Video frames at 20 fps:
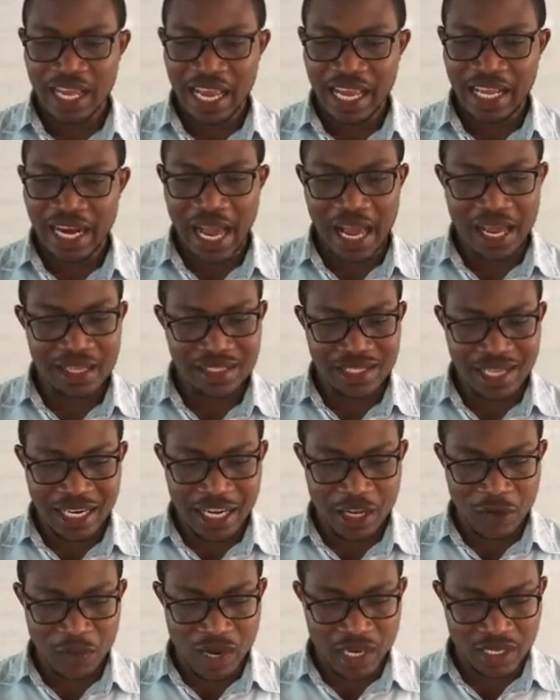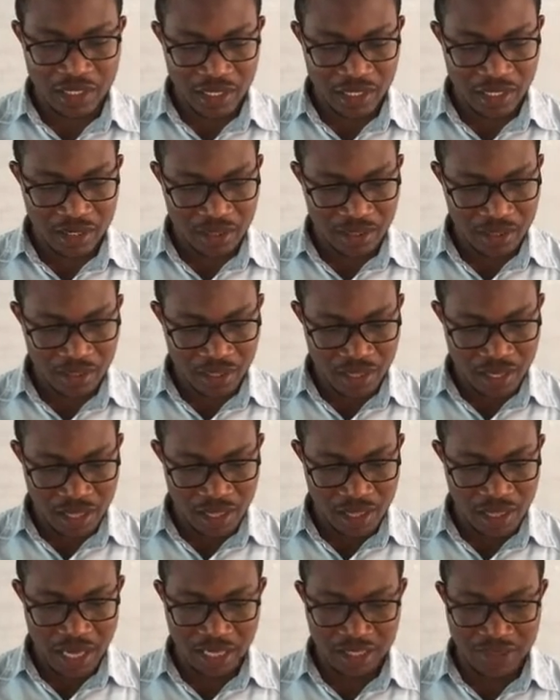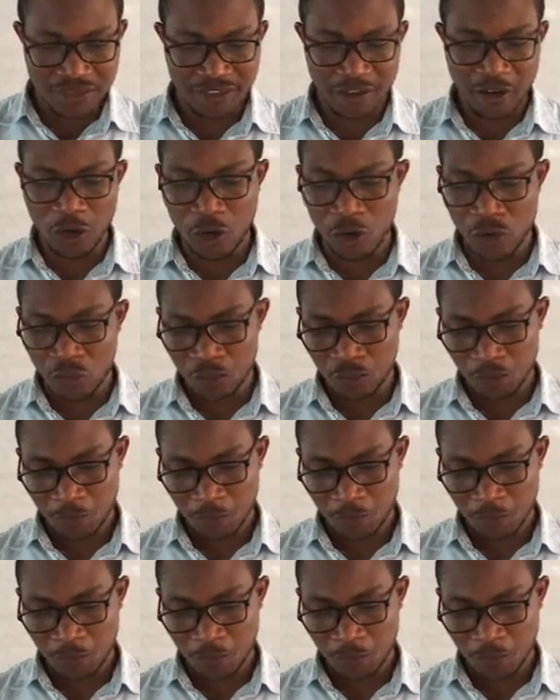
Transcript: and answer the questions that follow.